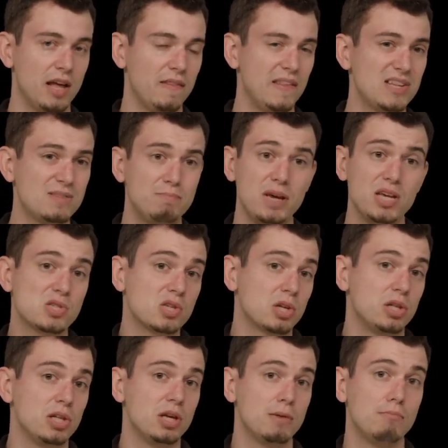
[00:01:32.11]
That's
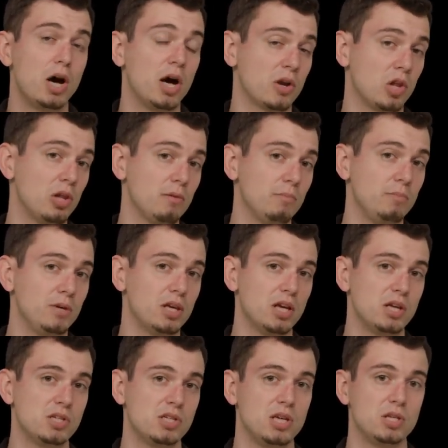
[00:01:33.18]
basically a model because